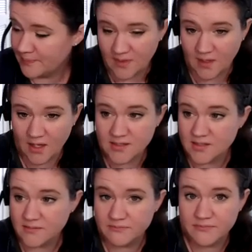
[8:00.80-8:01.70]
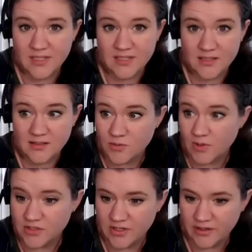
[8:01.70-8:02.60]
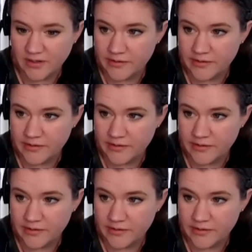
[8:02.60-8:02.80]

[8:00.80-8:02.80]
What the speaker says: Yikes, my son's watching,